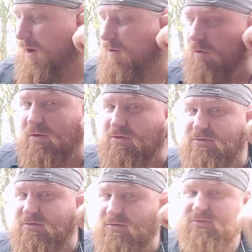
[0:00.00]
called it
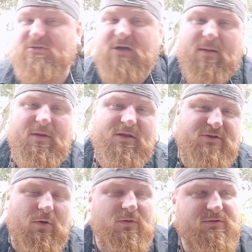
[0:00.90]
sharpening your
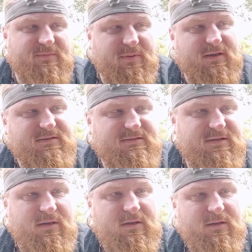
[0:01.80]
tools, because
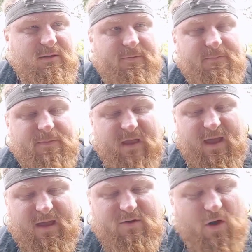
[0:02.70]

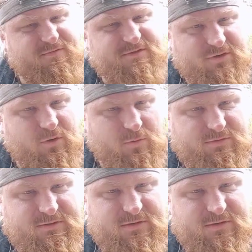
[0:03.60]
yeah, knives are tools,